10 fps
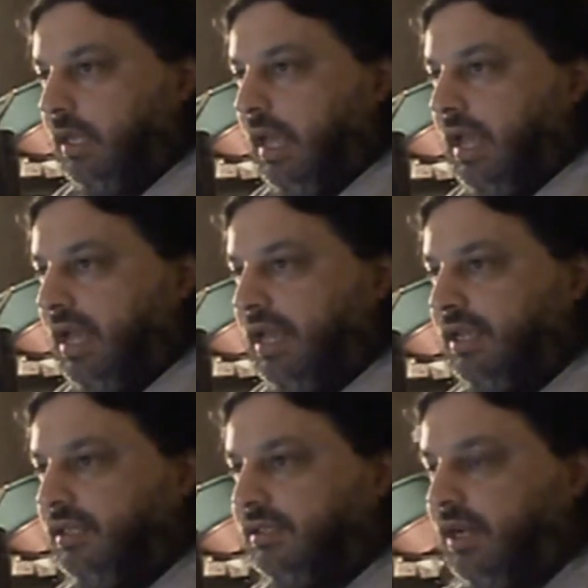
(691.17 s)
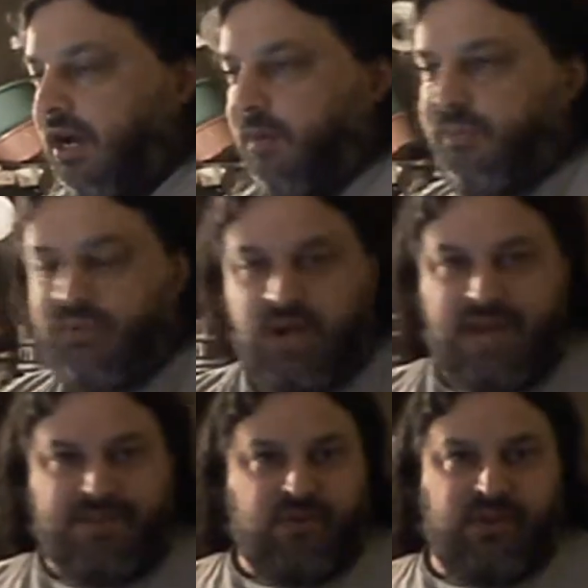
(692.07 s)
as our
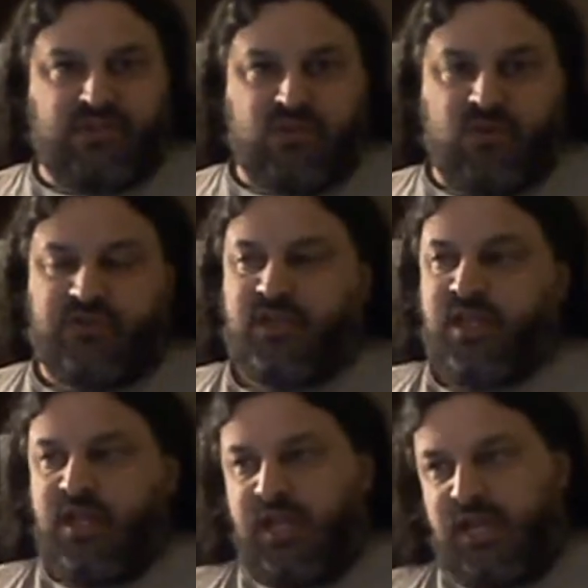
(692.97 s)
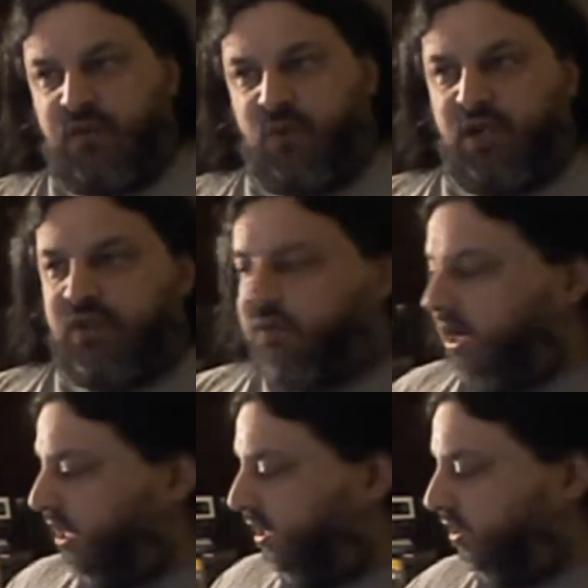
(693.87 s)
primary source, and we're going to
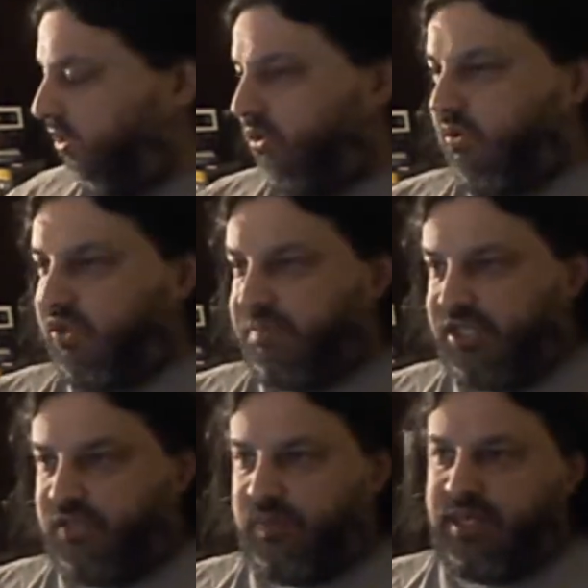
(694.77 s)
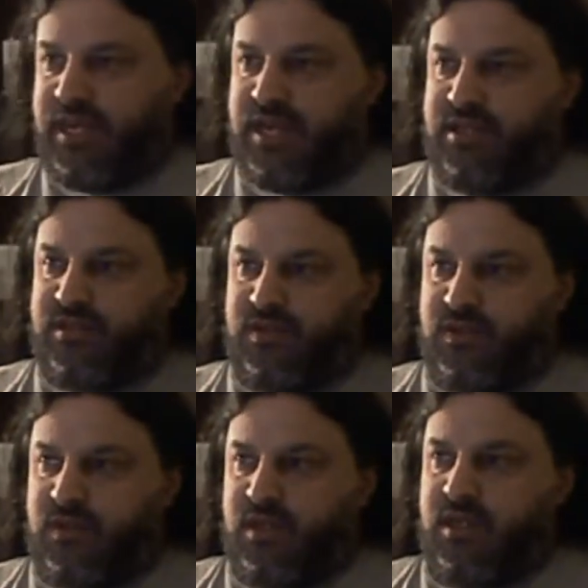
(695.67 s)
try to do as much as we can
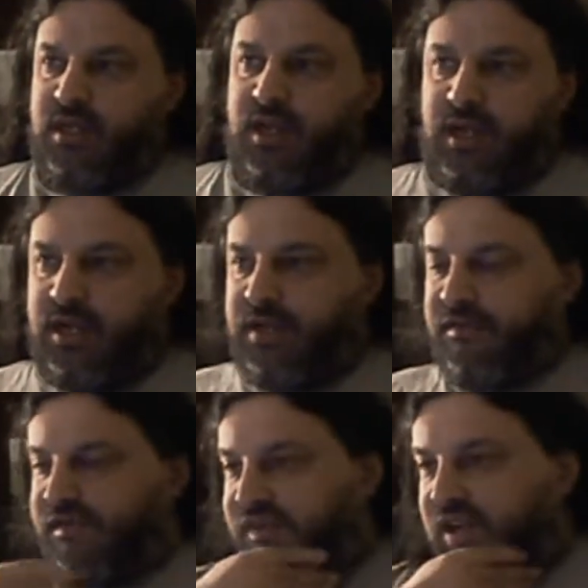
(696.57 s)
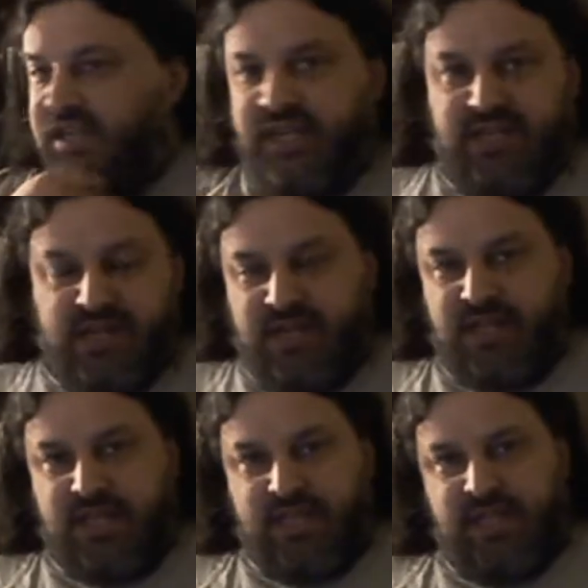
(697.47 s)
to uh, find uh,